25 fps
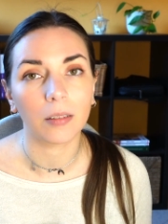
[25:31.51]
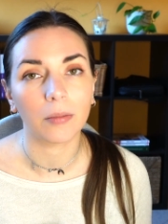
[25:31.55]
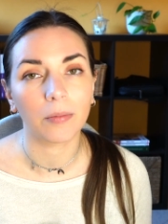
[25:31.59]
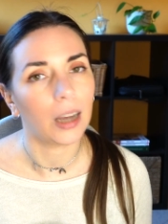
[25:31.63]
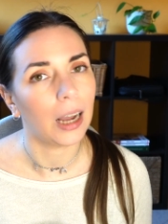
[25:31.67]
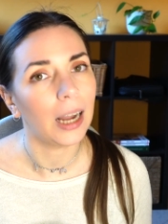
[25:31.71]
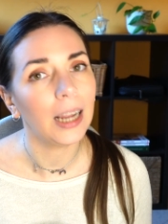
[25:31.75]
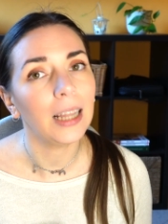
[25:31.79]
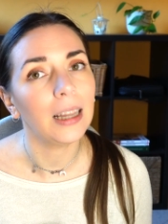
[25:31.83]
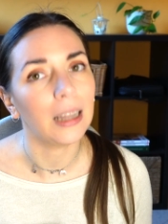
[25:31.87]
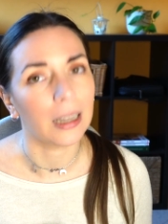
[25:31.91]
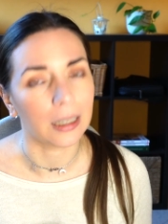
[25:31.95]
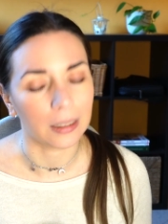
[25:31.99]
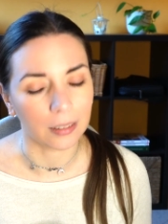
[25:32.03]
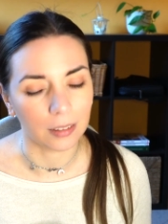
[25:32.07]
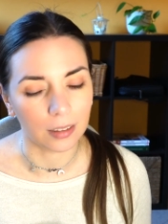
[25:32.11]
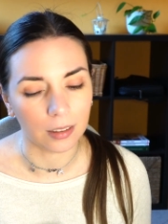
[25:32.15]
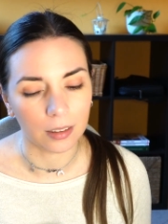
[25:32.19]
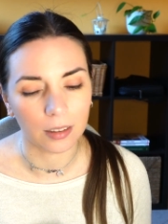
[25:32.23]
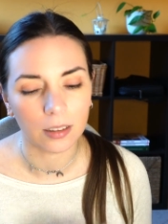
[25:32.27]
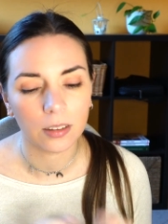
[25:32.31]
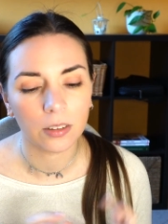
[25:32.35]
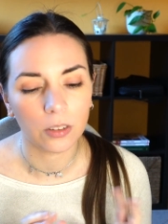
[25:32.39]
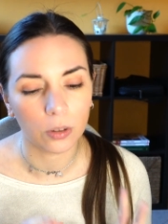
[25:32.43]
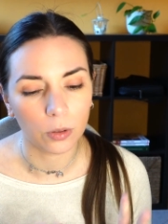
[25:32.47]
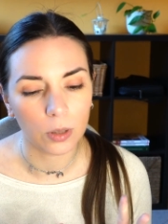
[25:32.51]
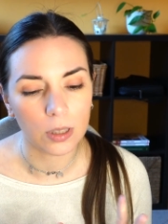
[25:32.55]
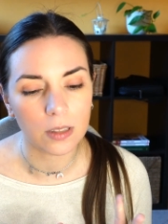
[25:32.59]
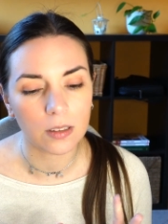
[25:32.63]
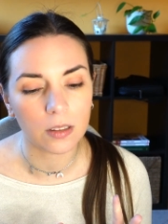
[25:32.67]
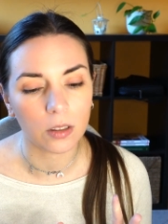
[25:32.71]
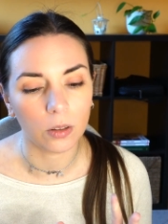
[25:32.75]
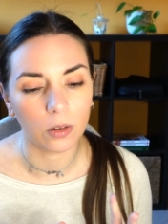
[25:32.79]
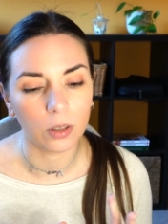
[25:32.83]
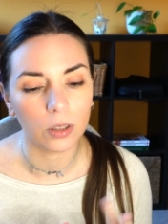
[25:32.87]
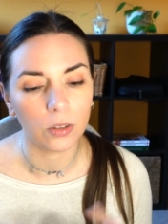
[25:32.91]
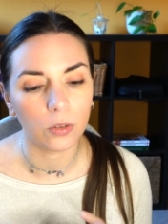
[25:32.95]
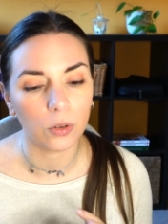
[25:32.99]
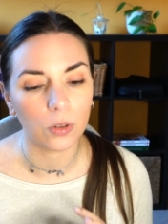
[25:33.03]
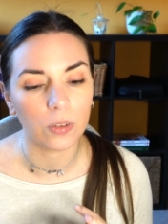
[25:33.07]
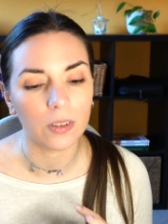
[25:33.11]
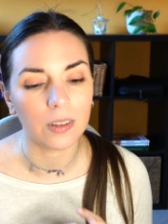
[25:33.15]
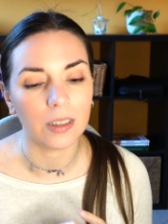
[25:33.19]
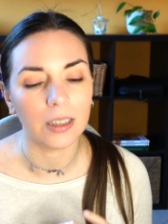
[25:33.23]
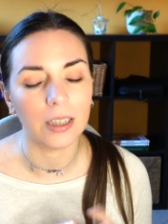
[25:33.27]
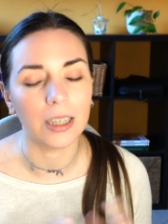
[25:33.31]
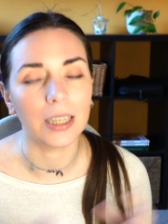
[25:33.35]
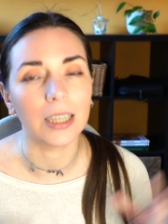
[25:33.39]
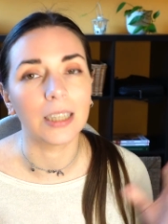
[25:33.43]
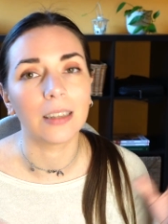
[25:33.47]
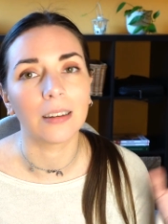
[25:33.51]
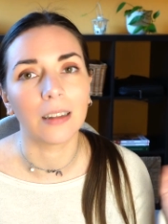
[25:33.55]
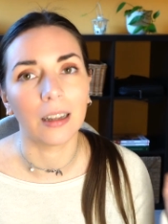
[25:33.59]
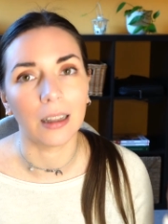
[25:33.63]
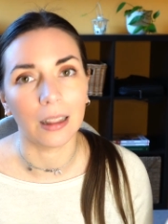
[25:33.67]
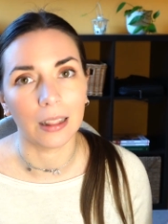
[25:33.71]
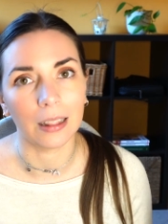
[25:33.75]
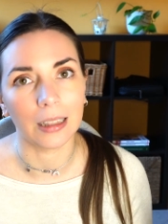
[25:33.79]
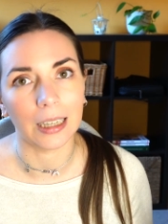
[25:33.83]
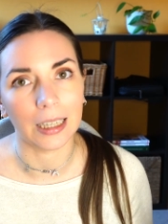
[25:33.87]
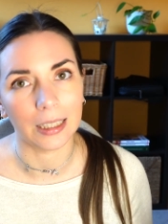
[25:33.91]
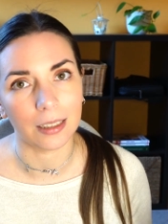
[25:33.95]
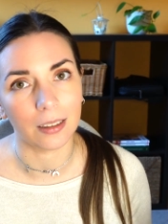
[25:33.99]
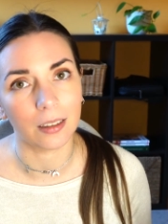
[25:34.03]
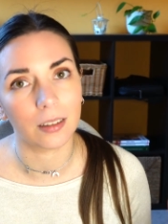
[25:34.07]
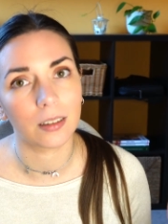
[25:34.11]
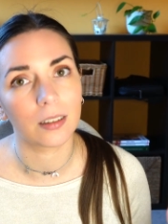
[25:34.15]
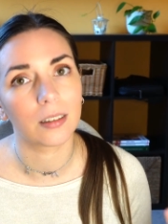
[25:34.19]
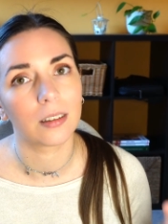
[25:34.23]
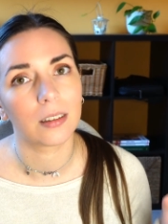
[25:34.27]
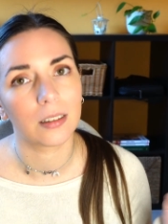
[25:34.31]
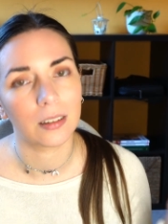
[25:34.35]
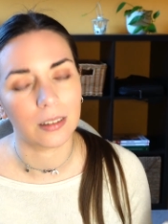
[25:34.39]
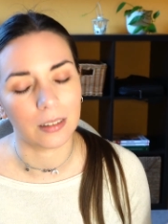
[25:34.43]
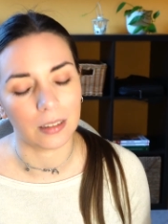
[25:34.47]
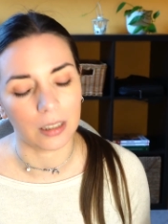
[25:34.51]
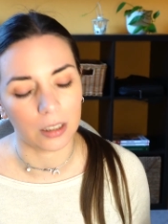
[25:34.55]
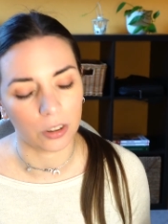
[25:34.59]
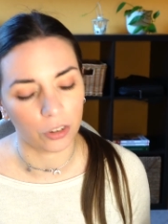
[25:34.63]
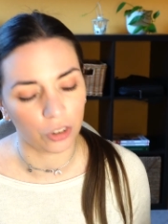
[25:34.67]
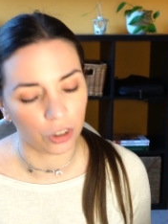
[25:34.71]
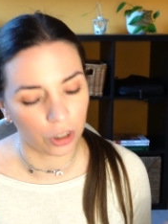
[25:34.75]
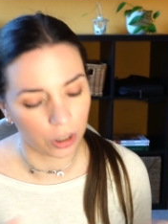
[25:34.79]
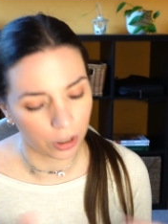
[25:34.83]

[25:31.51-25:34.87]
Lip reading: I liked it, so it's going to stay in the light section.